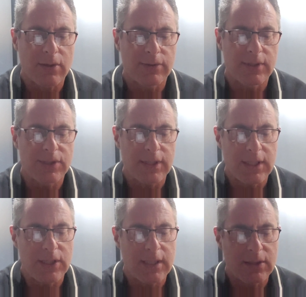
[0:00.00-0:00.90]
on the
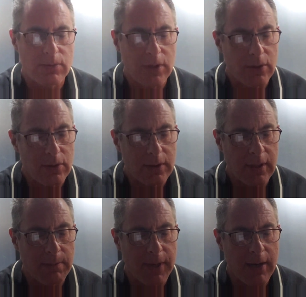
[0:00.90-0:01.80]
Synergy as well,
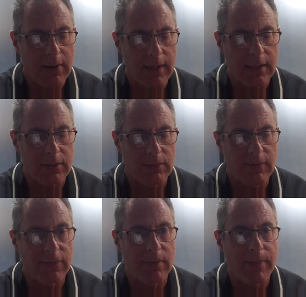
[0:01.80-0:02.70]
comparing it
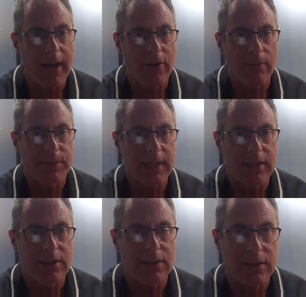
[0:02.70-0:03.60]
with the
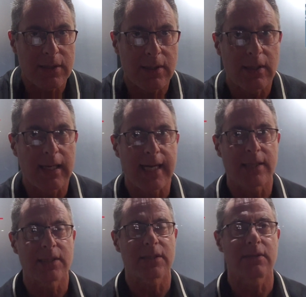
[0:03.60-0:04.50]
Panoptix
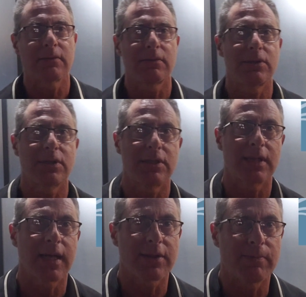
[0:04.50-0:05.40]
lens, which is
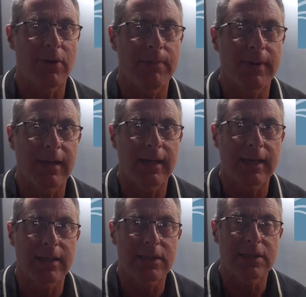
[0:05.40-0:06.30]
another popular
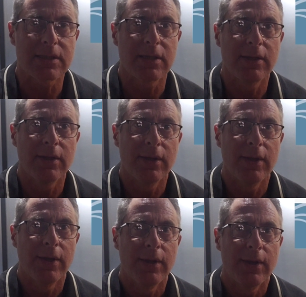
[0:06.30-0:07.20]
lens.
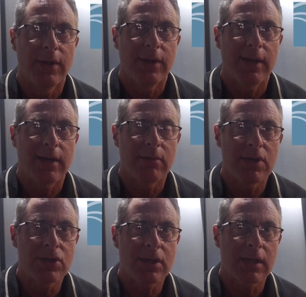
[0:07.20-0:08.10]
And
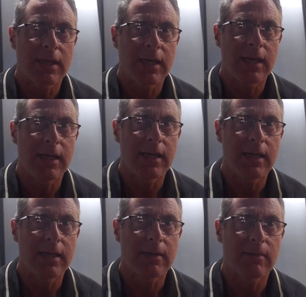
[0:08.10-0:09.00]
originally
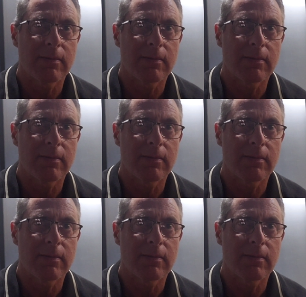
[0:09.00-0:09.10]
he